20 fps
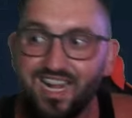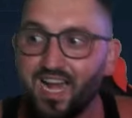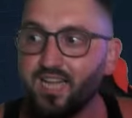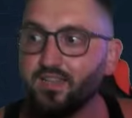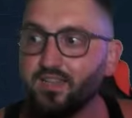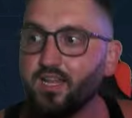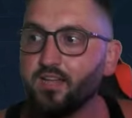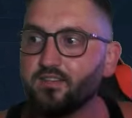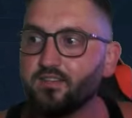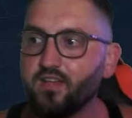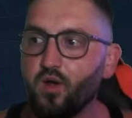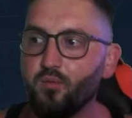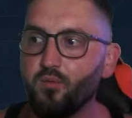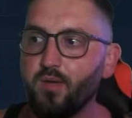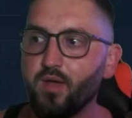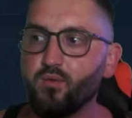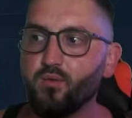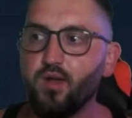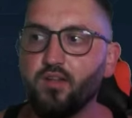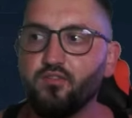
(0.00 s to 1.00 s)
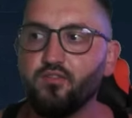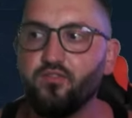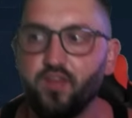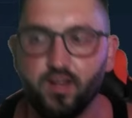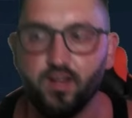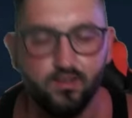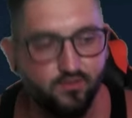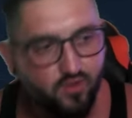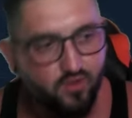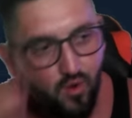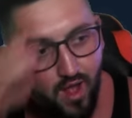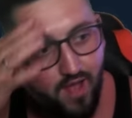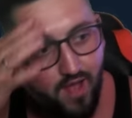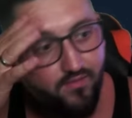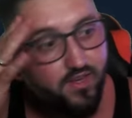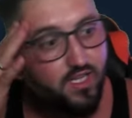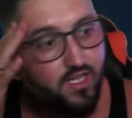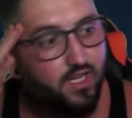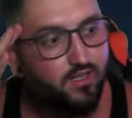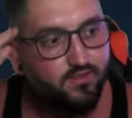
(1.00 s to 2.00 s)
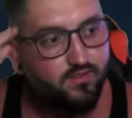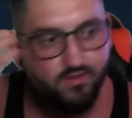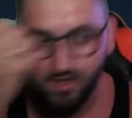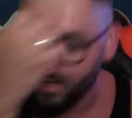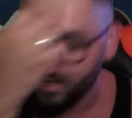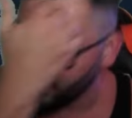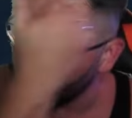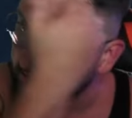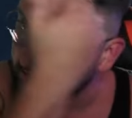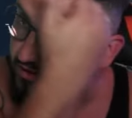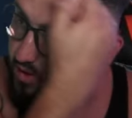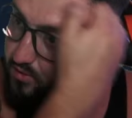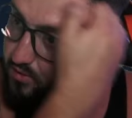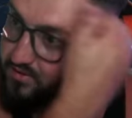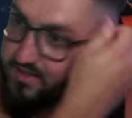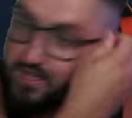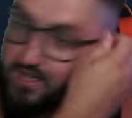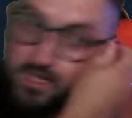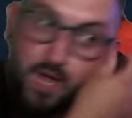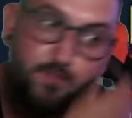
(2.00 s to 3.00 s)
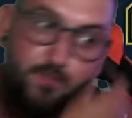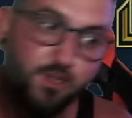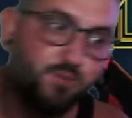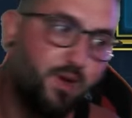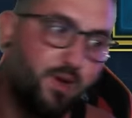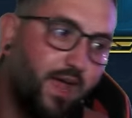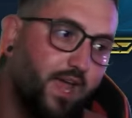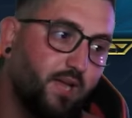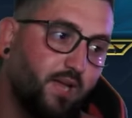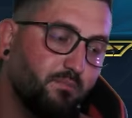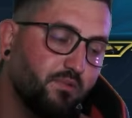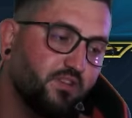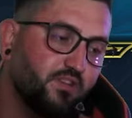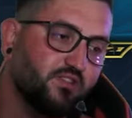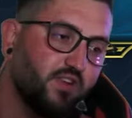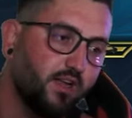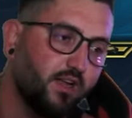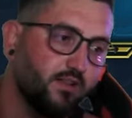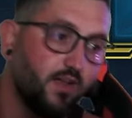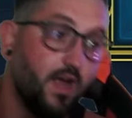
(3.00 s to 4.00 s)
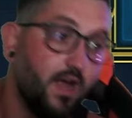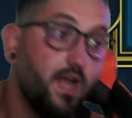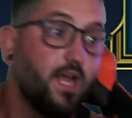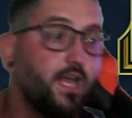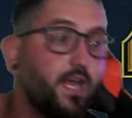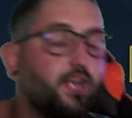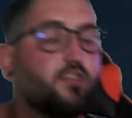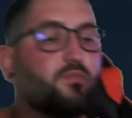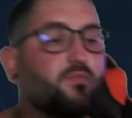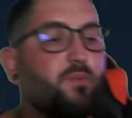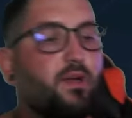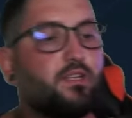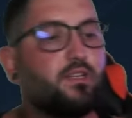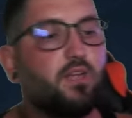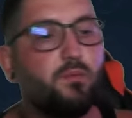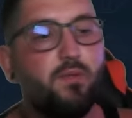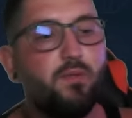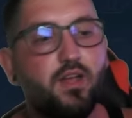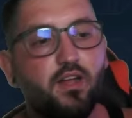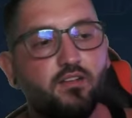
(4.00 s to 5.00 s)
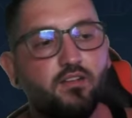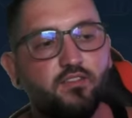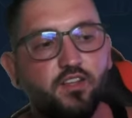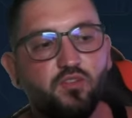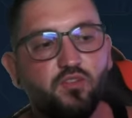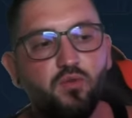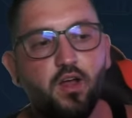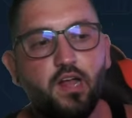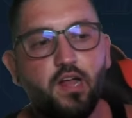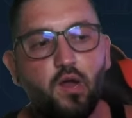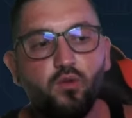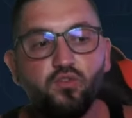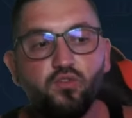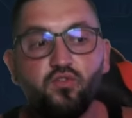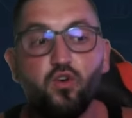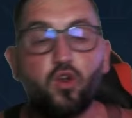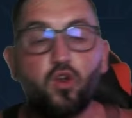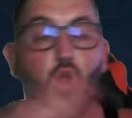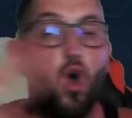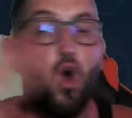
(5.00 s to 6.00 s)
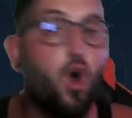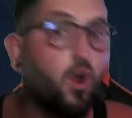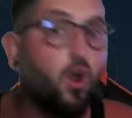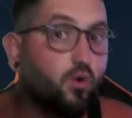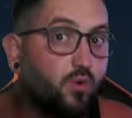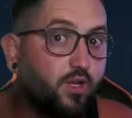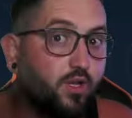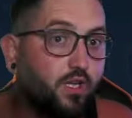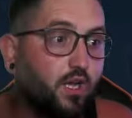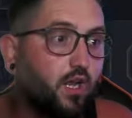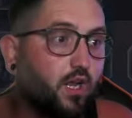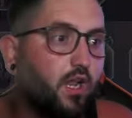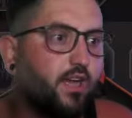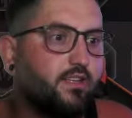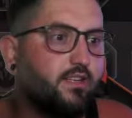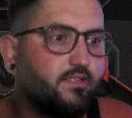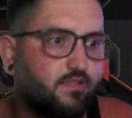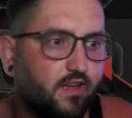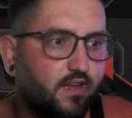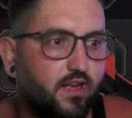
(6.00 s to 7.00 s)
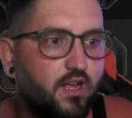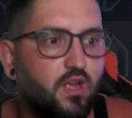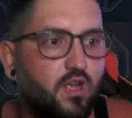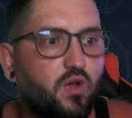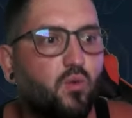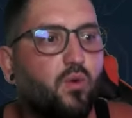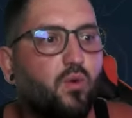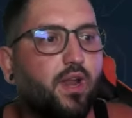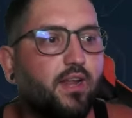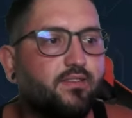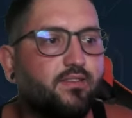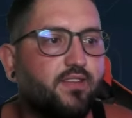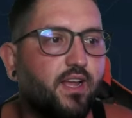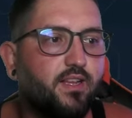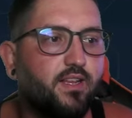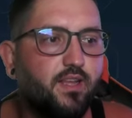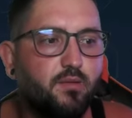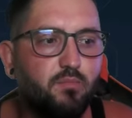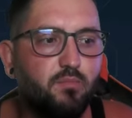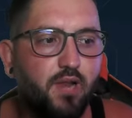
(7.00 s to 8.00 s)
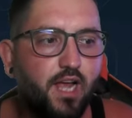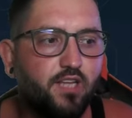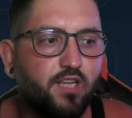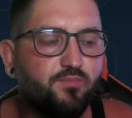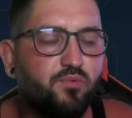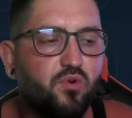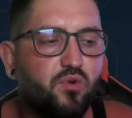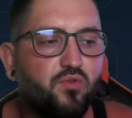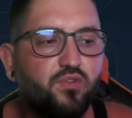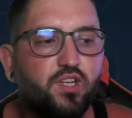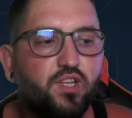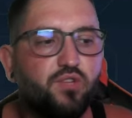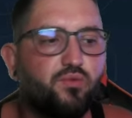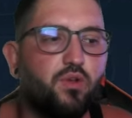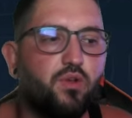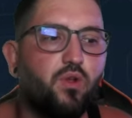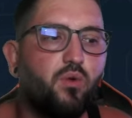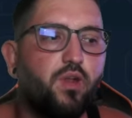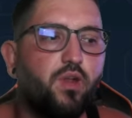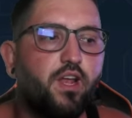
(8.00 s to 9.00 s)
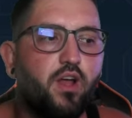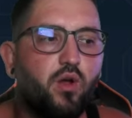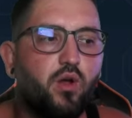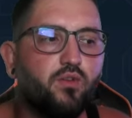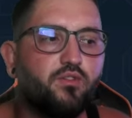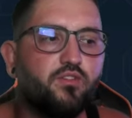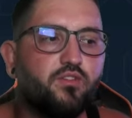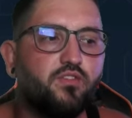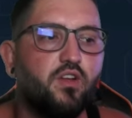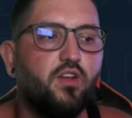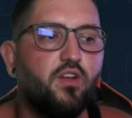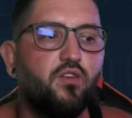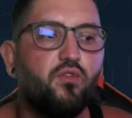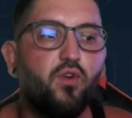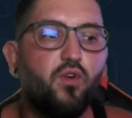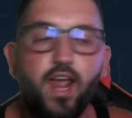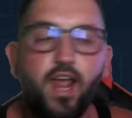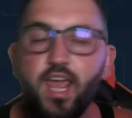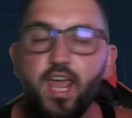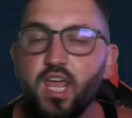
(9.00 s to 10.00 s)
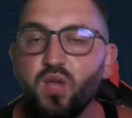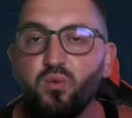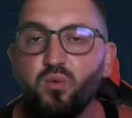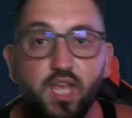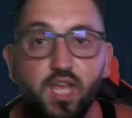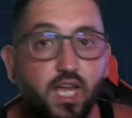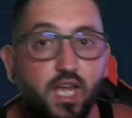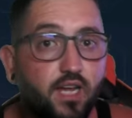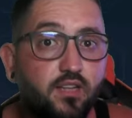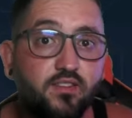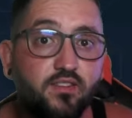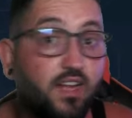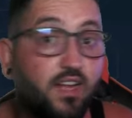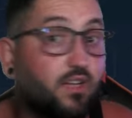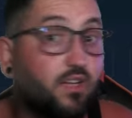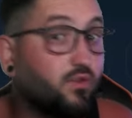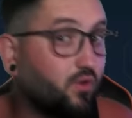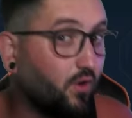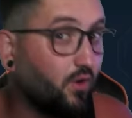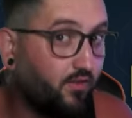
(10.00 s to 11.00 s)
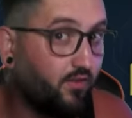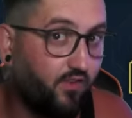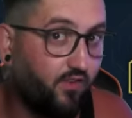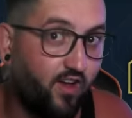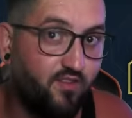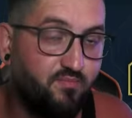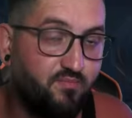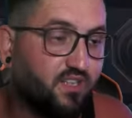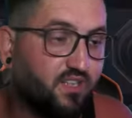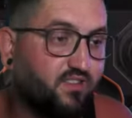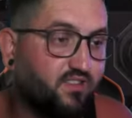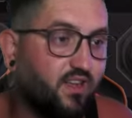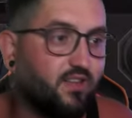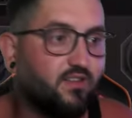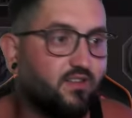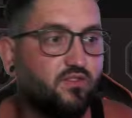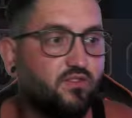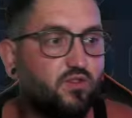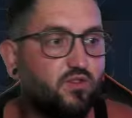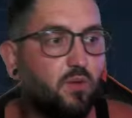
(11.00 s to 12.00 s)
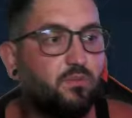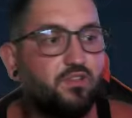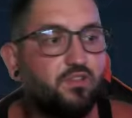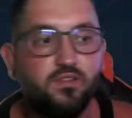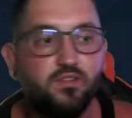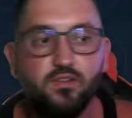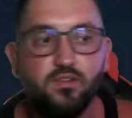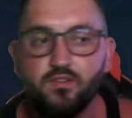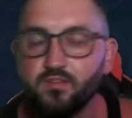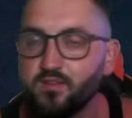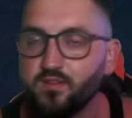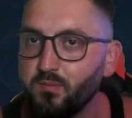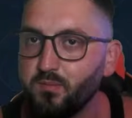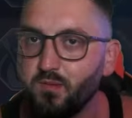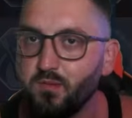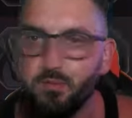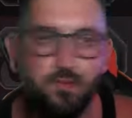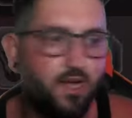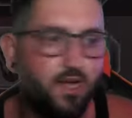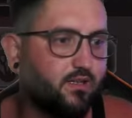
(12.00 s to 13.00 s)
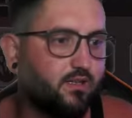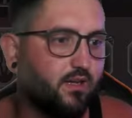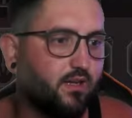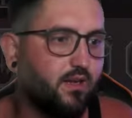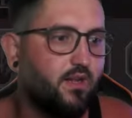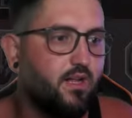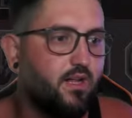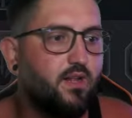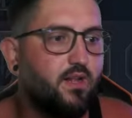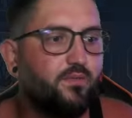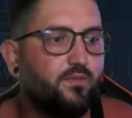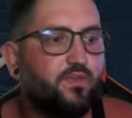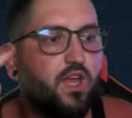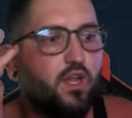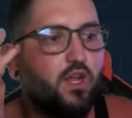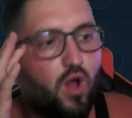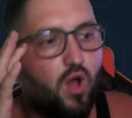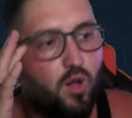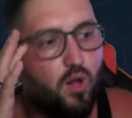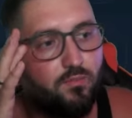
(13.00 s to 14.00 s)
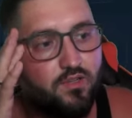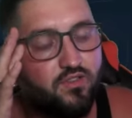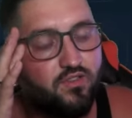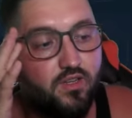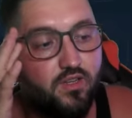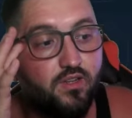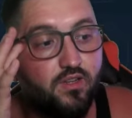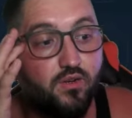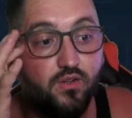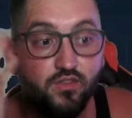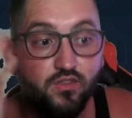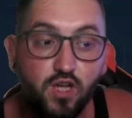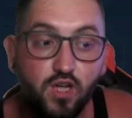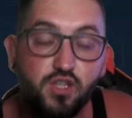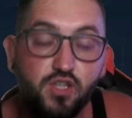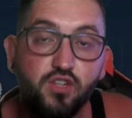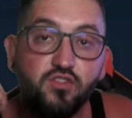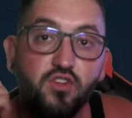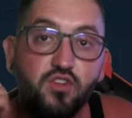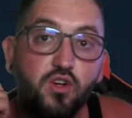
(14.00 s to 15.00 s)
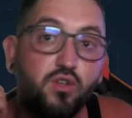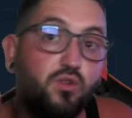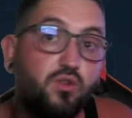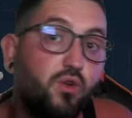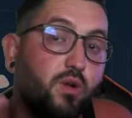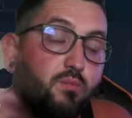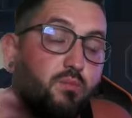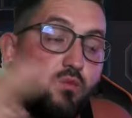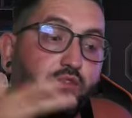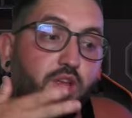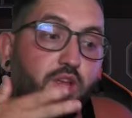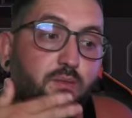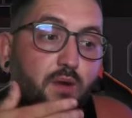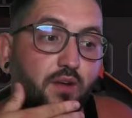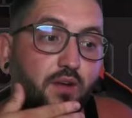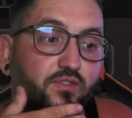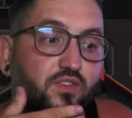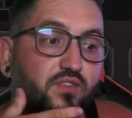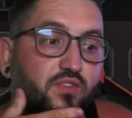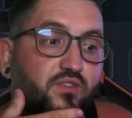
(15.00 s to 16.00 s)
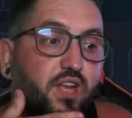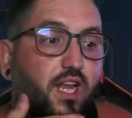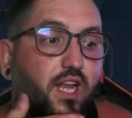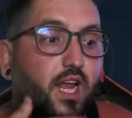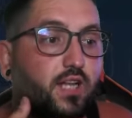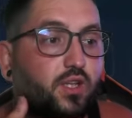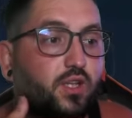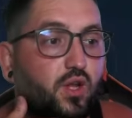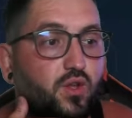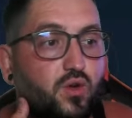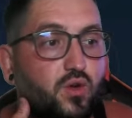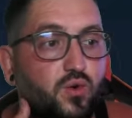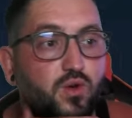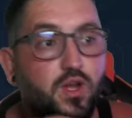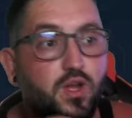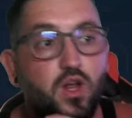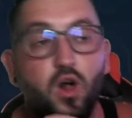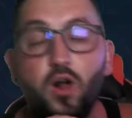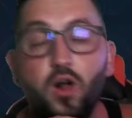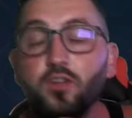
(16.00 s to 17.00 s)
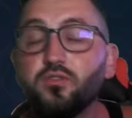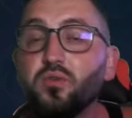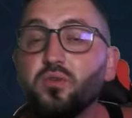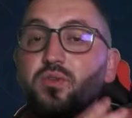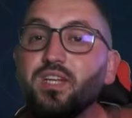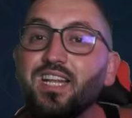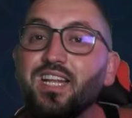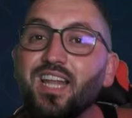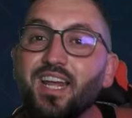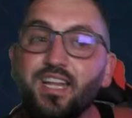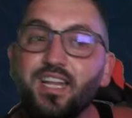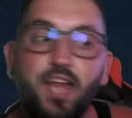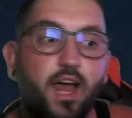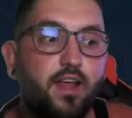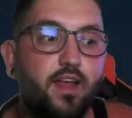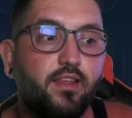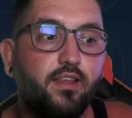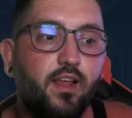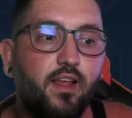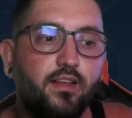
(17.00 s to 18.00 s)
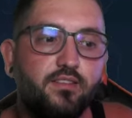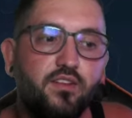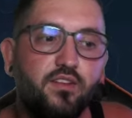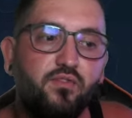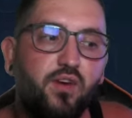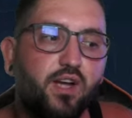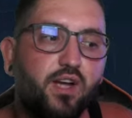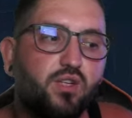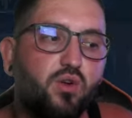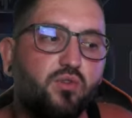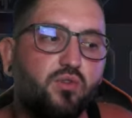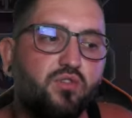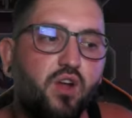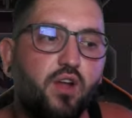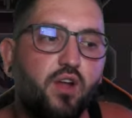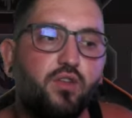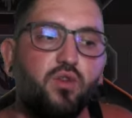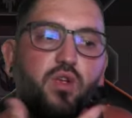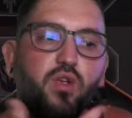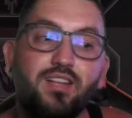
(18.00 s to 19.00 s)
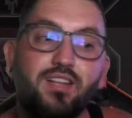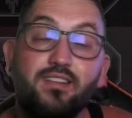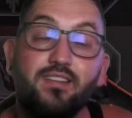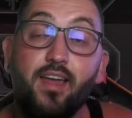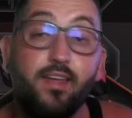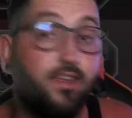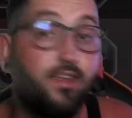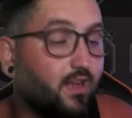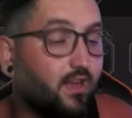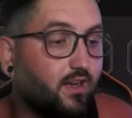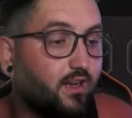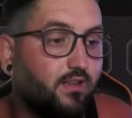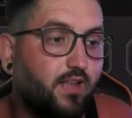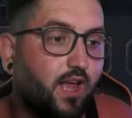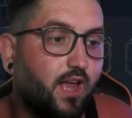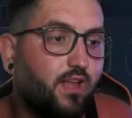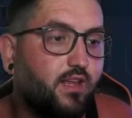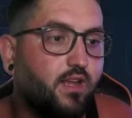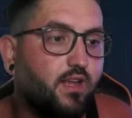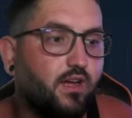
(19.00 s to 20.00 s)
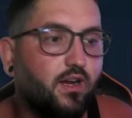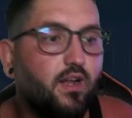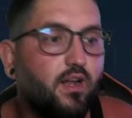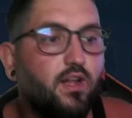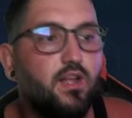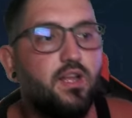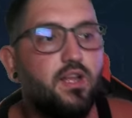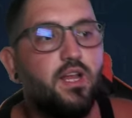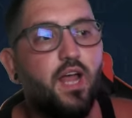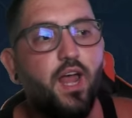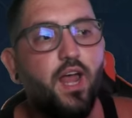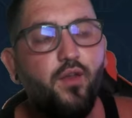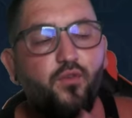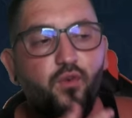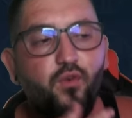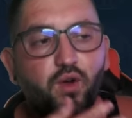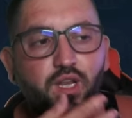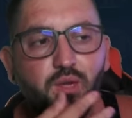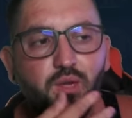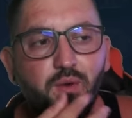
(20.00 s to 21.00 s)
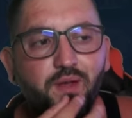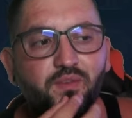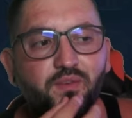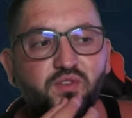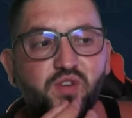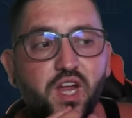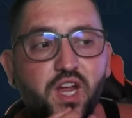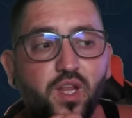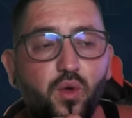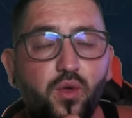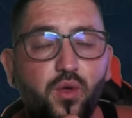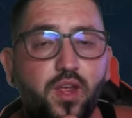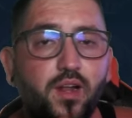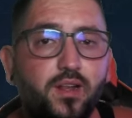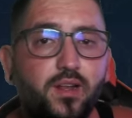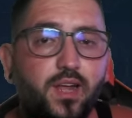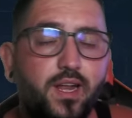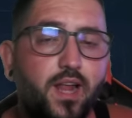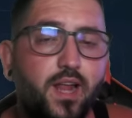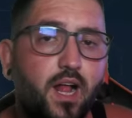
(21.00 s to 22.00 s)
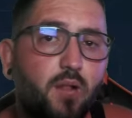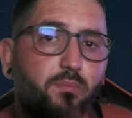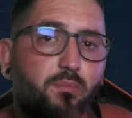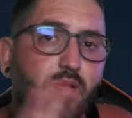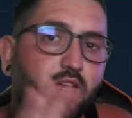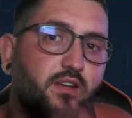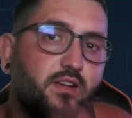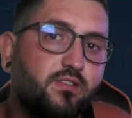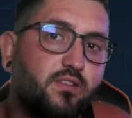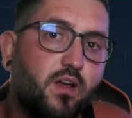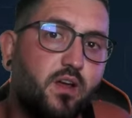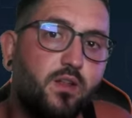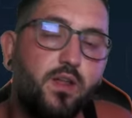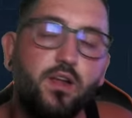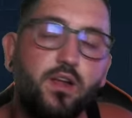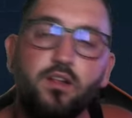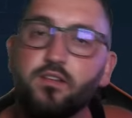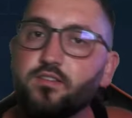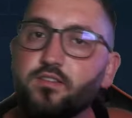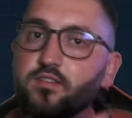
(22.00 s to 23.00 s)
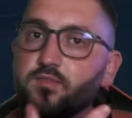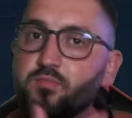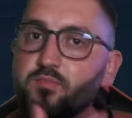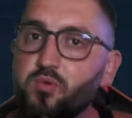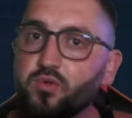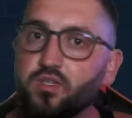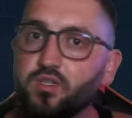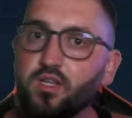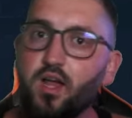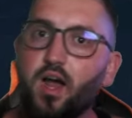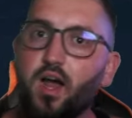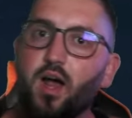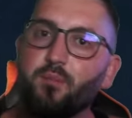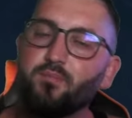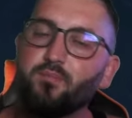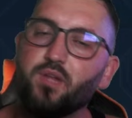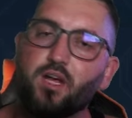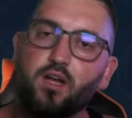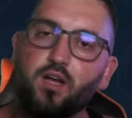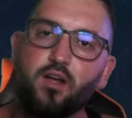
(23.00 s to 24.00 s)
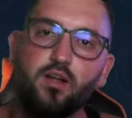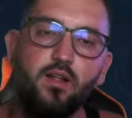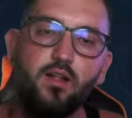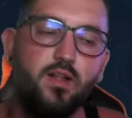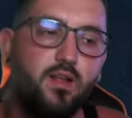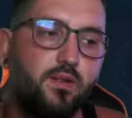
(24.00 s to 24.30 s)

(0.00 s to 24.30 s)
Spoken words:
and that's how my run failed. So having this, it lowers that damage by 8%. It's better because this one counts for all critical hits, whereas getting blast proof, this one only counts for AoE hits and it's only 5%. So obviously this is going to be better. Then obviously Resurgence good to remove debuffs if they land on you. Also delay death as the fight goes on, you get tankier and tankier. And for the ways Shadow Heal can help because Sir Nicholas has put up the